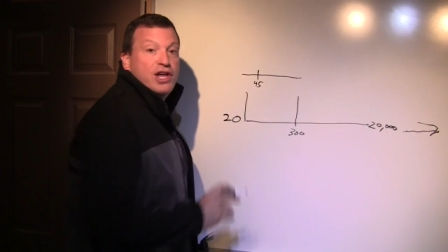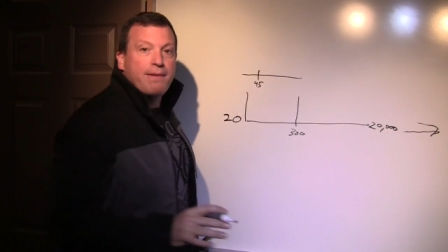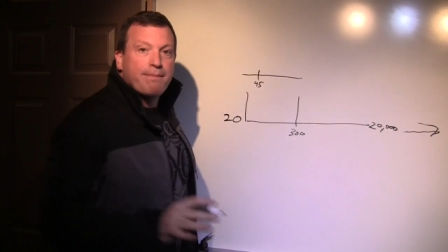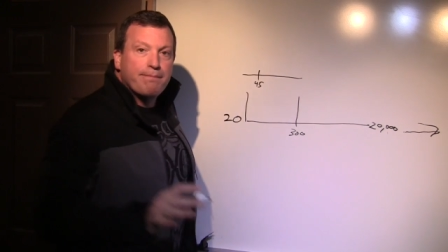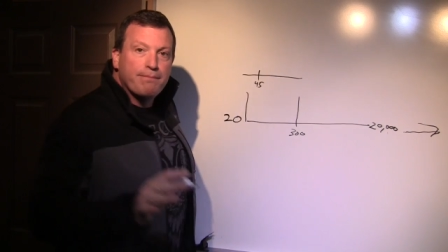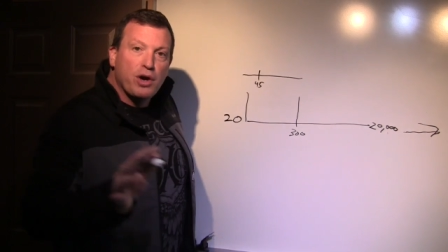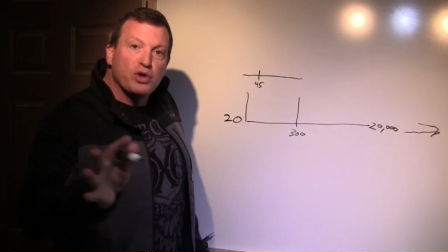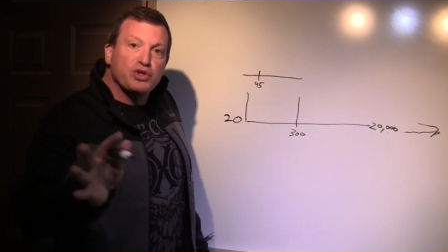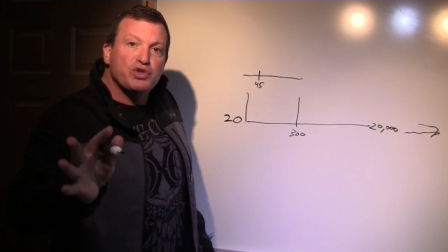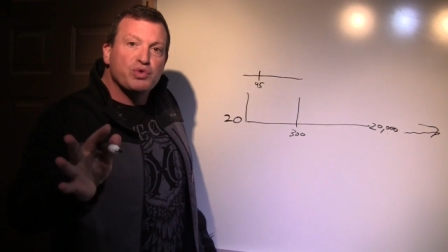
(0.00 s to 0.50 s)

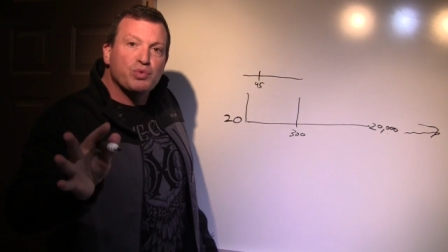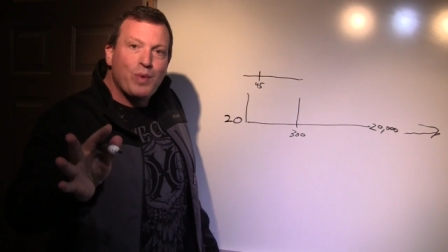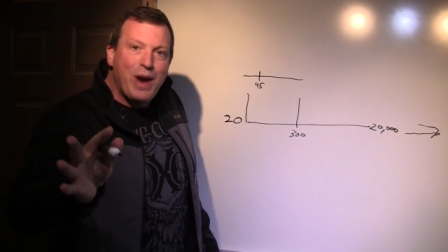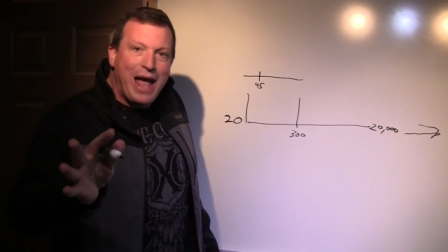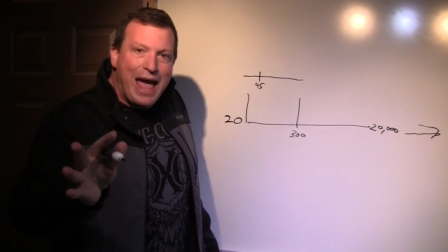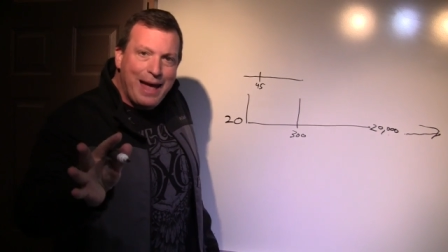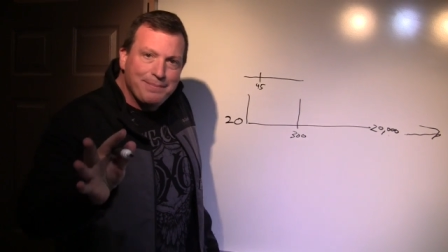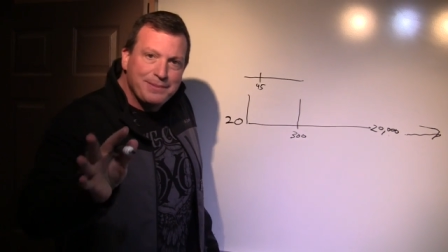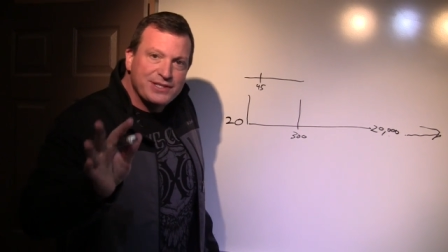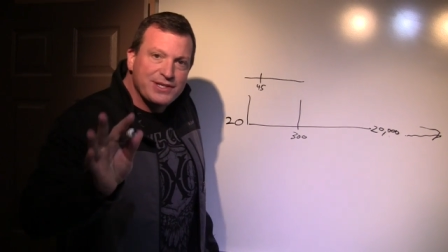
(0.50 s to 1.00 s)
Most
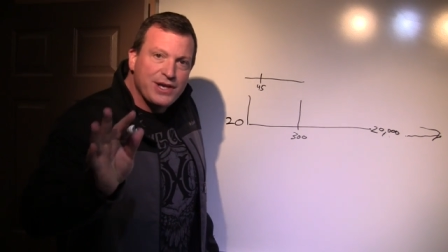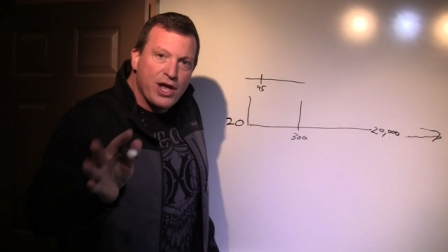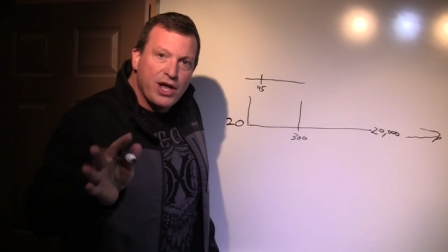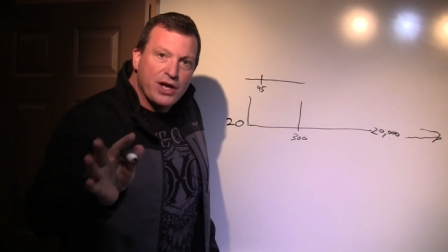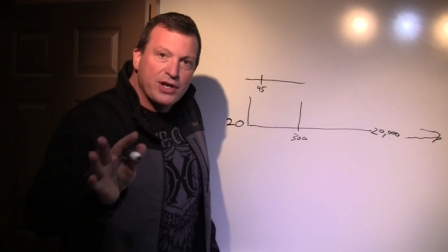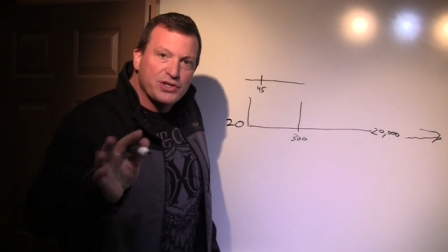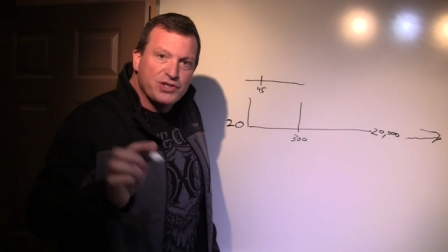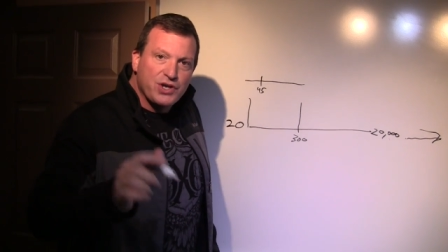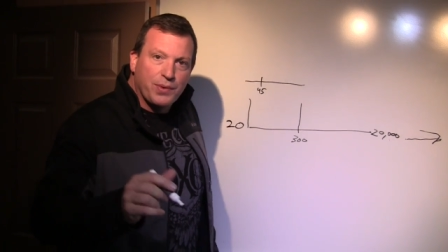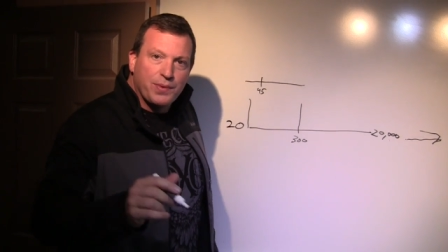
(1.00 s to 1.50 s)
rap
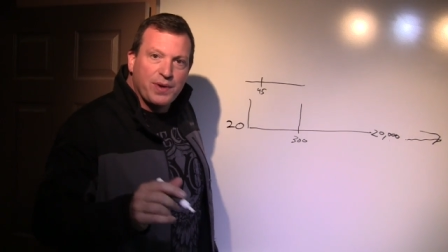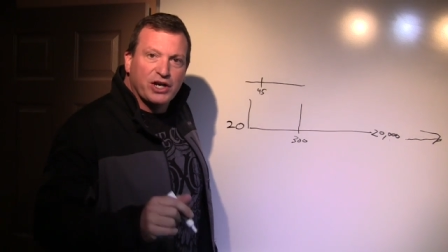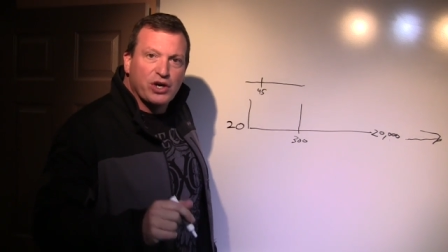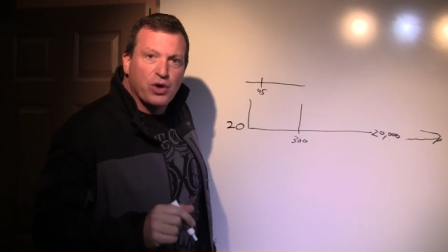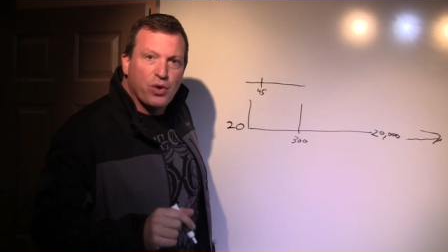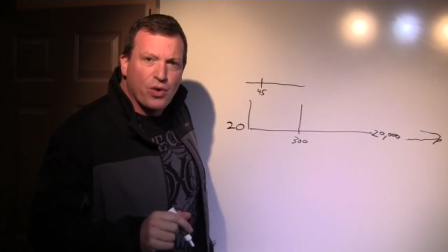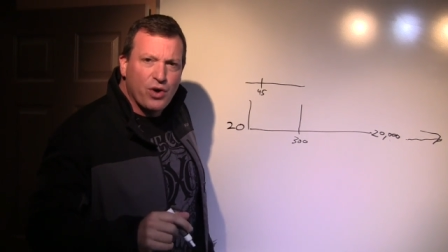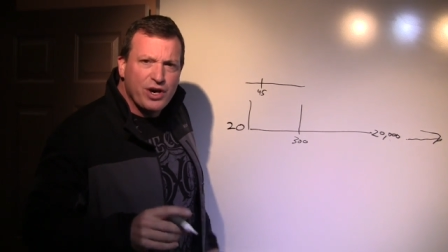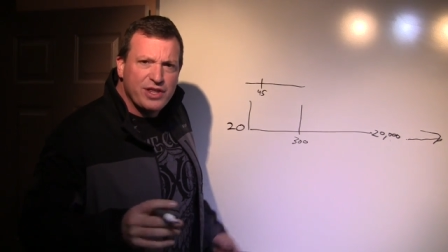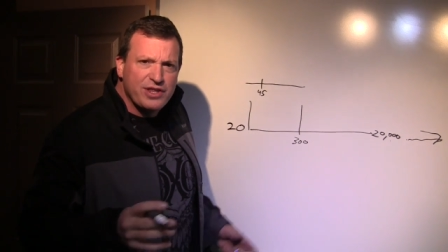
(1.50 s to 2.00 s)
songs are
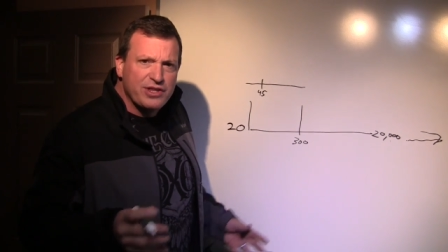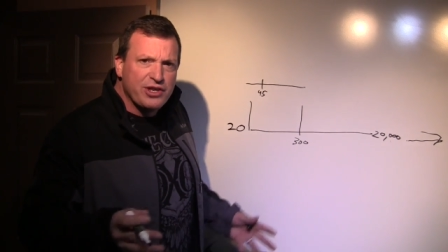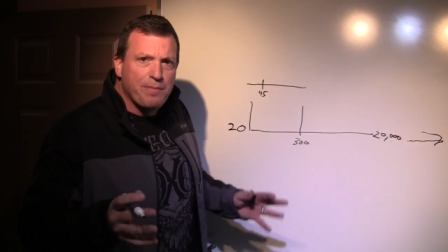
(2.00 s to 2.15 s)
recorded,